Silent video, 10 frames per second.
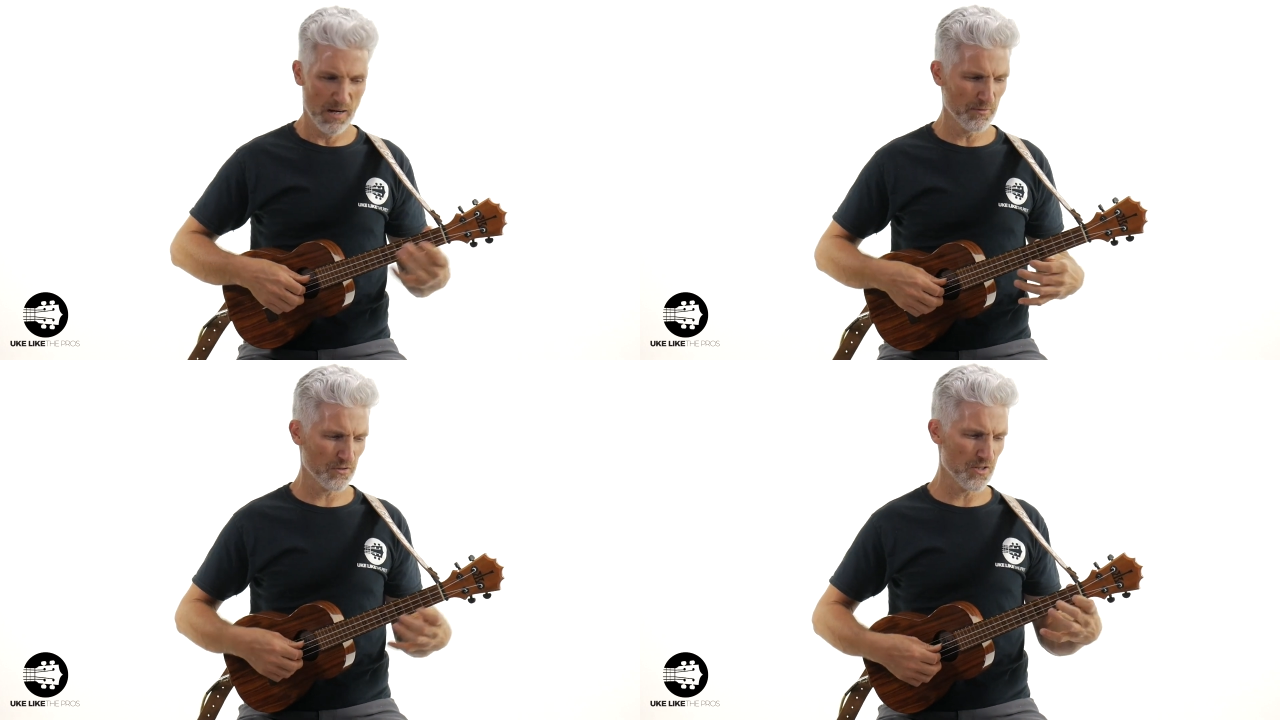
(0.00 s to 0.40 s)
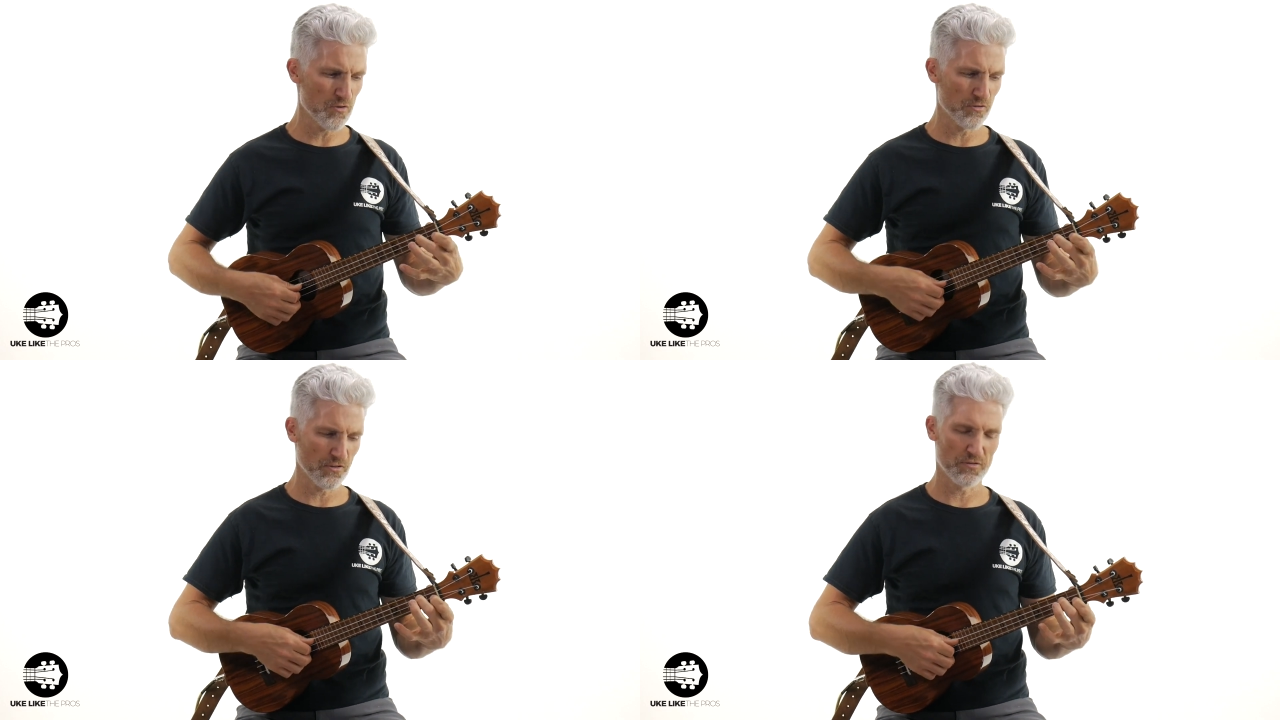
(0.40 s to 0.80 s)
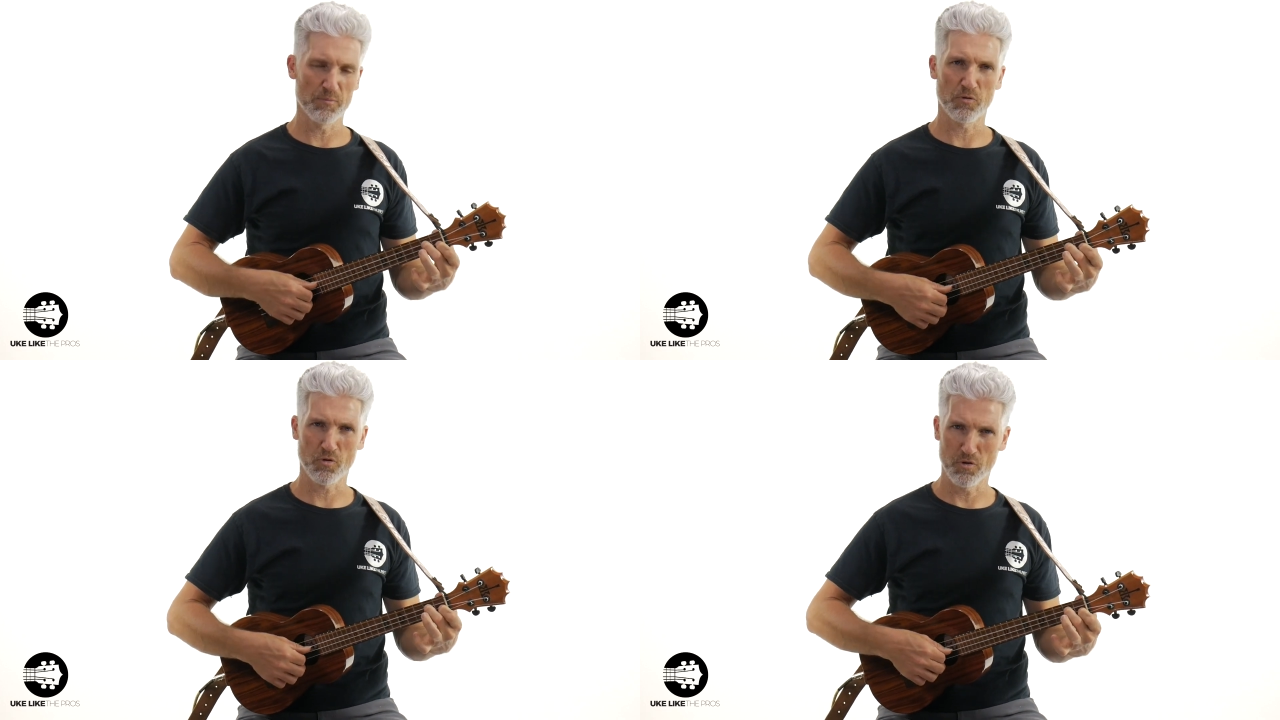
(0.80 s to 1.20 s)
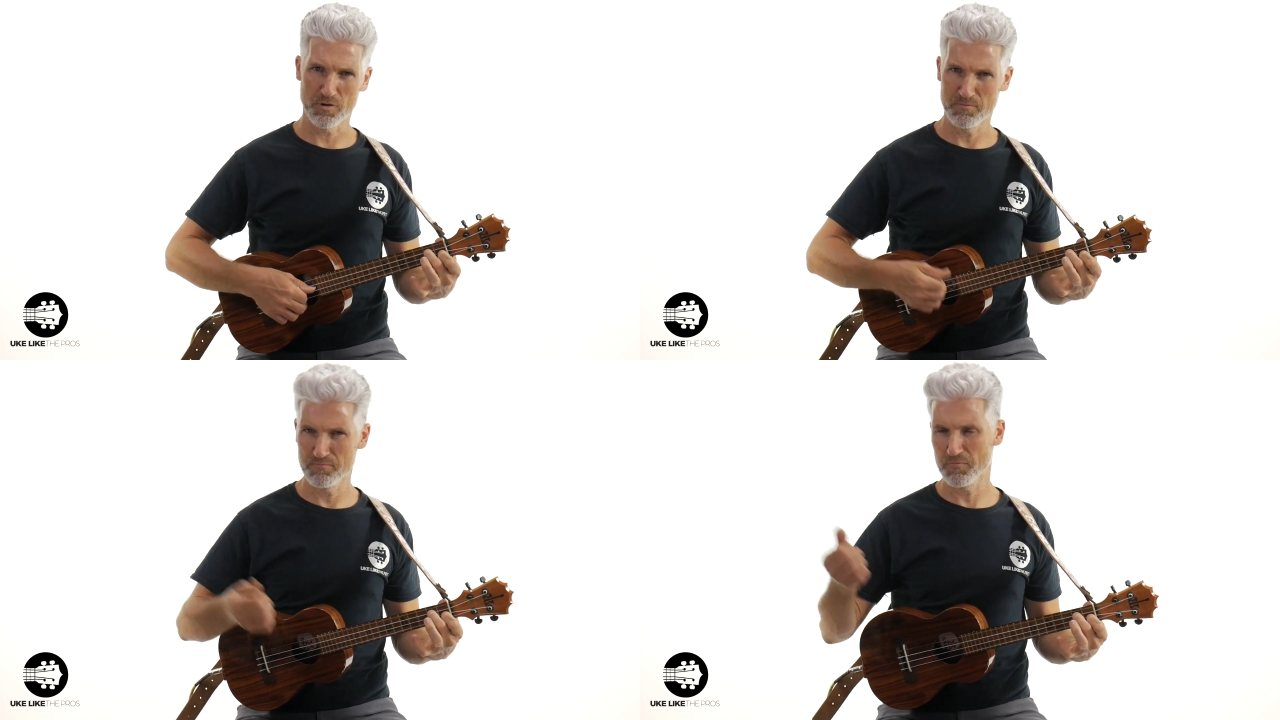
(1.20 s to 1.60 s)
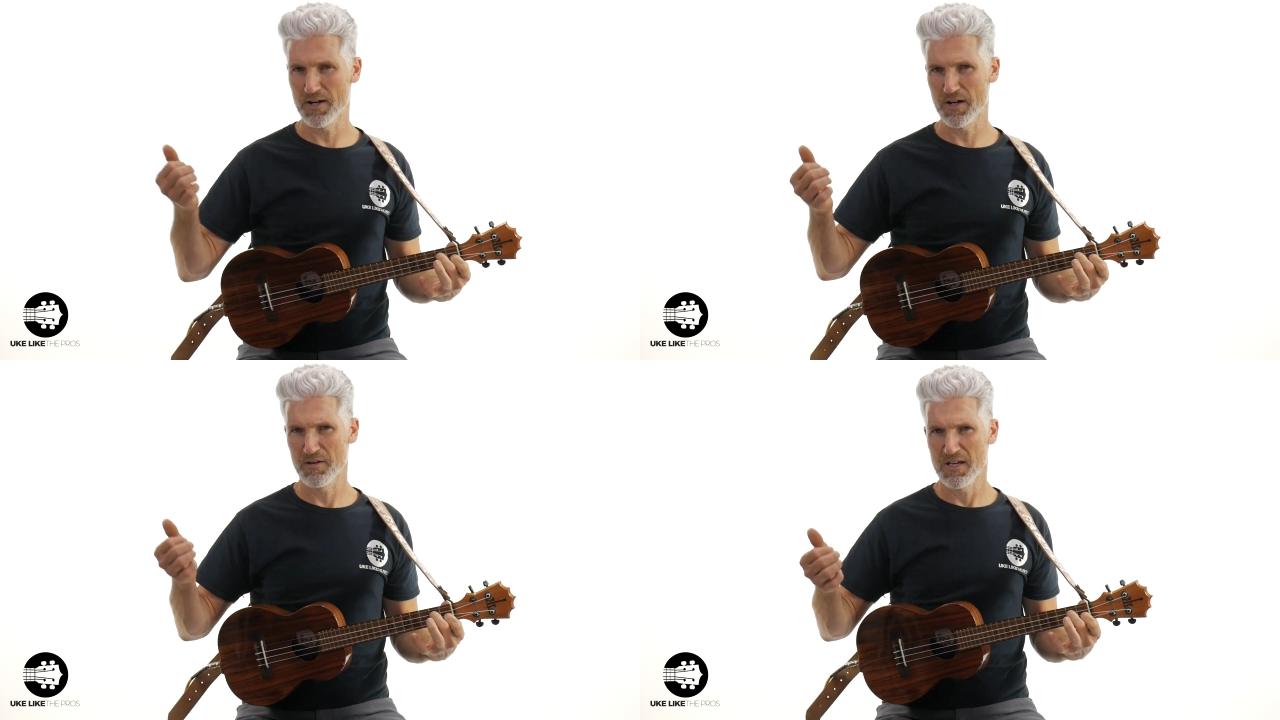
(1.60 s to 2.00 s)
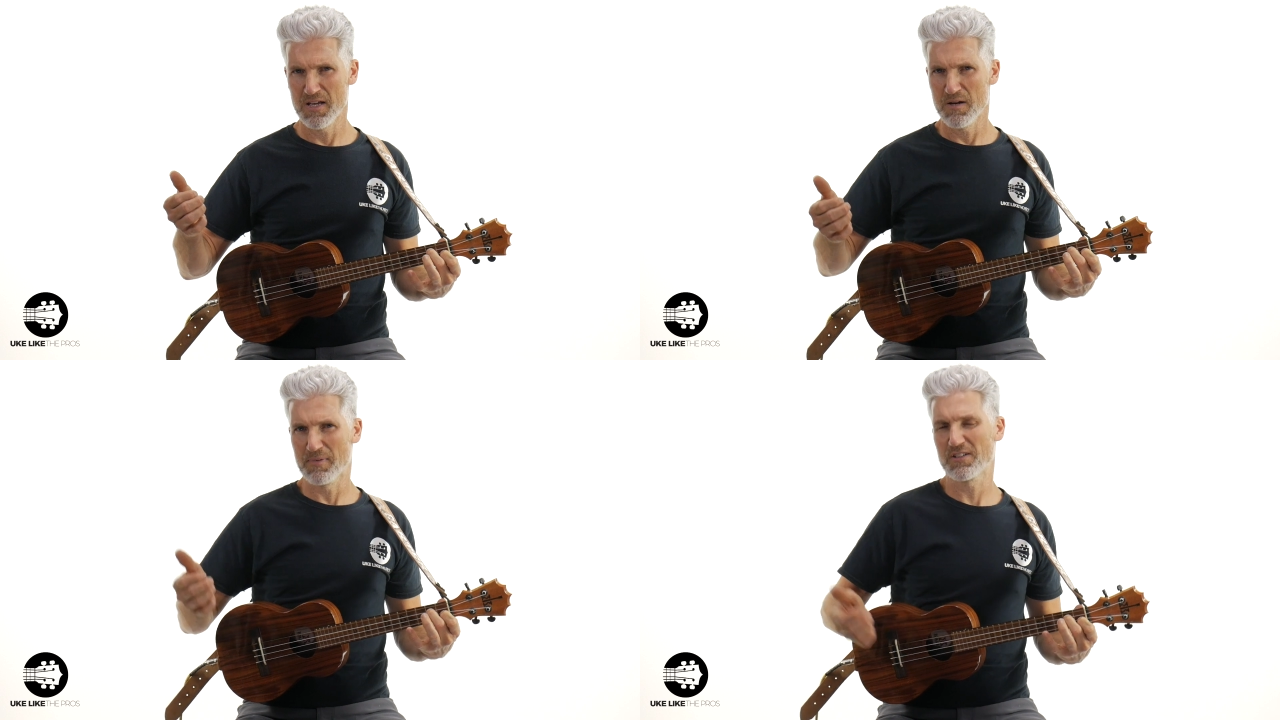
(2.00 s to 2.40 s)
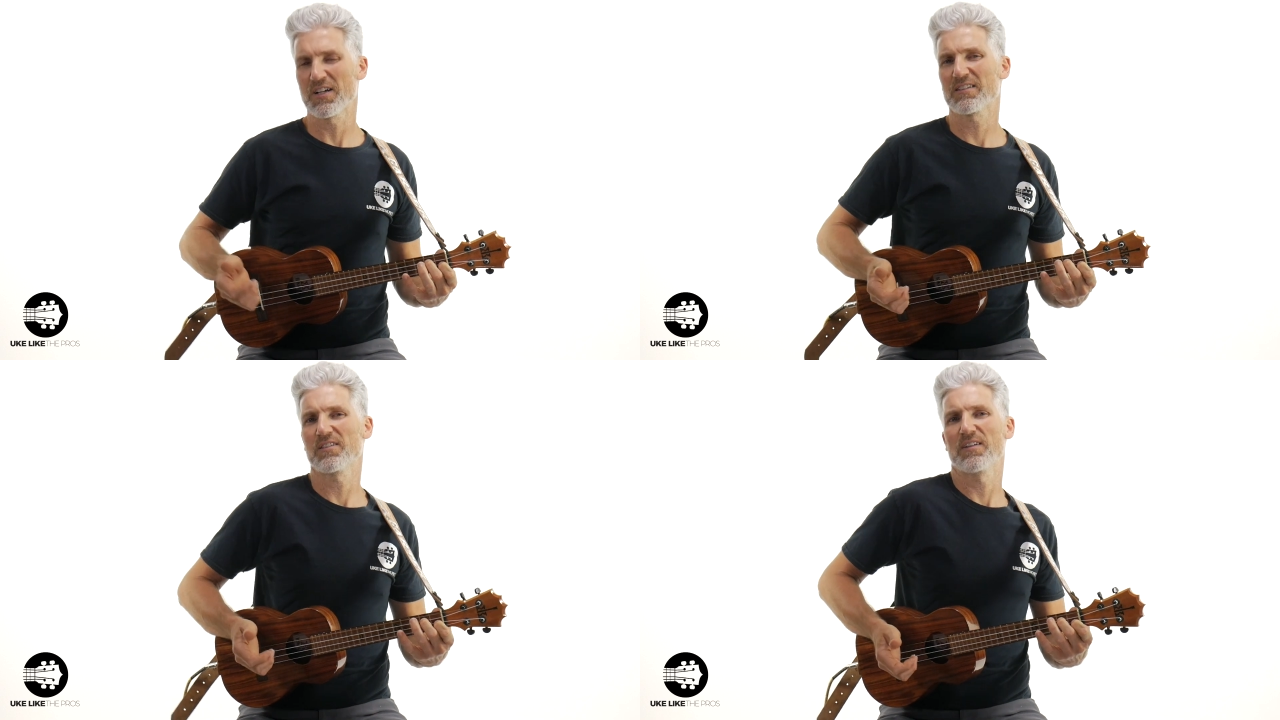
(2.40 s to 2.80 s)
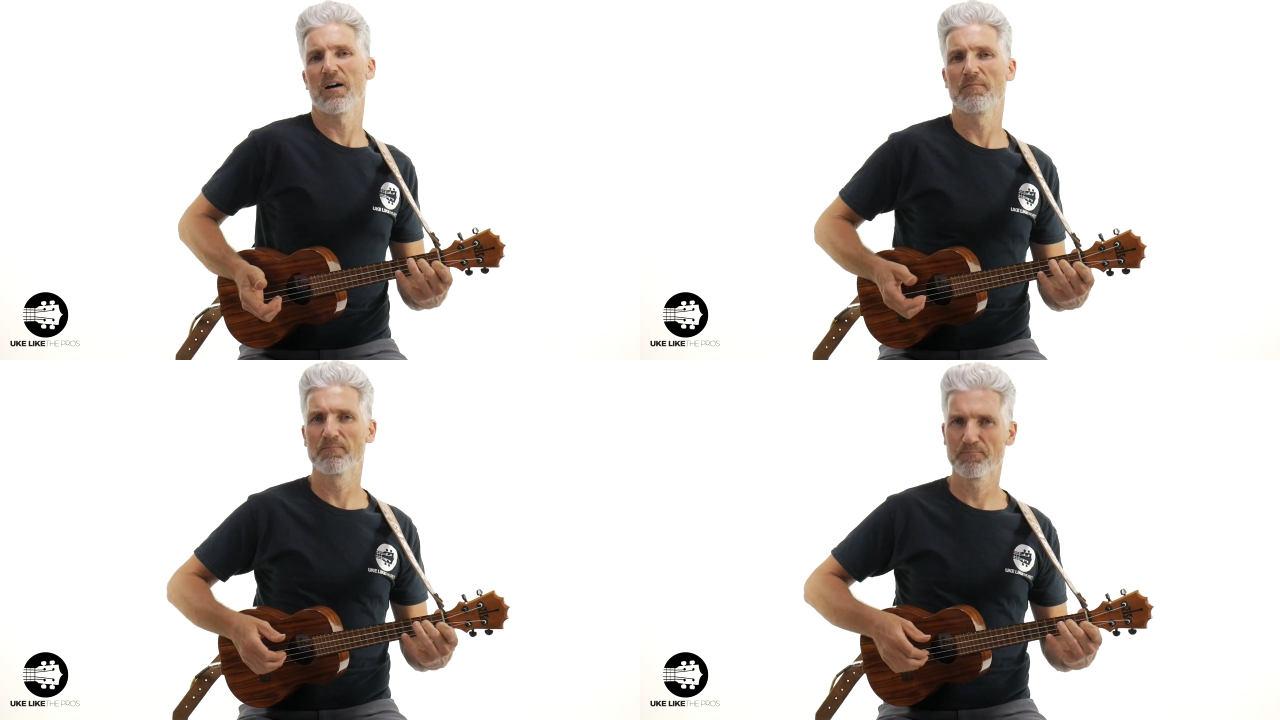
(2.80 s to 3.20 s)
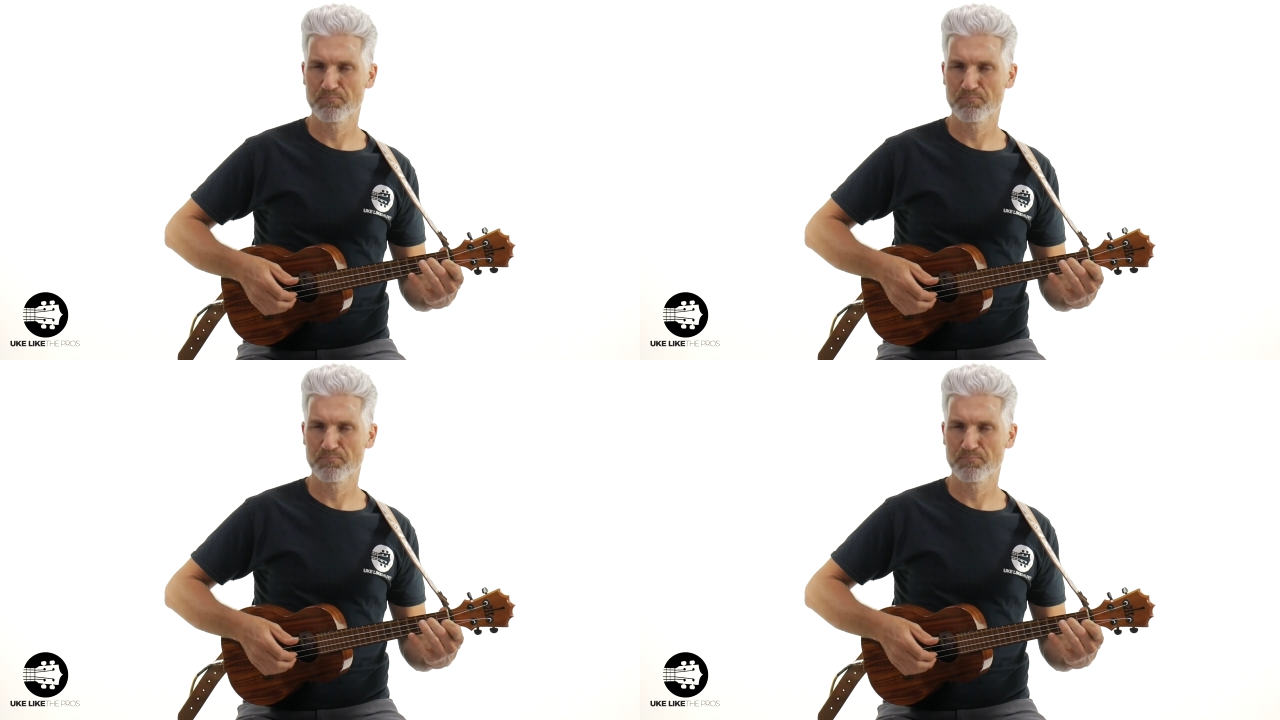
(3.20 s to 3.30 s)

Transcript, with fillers: I'm just going to use this simple chord right here. But check this out.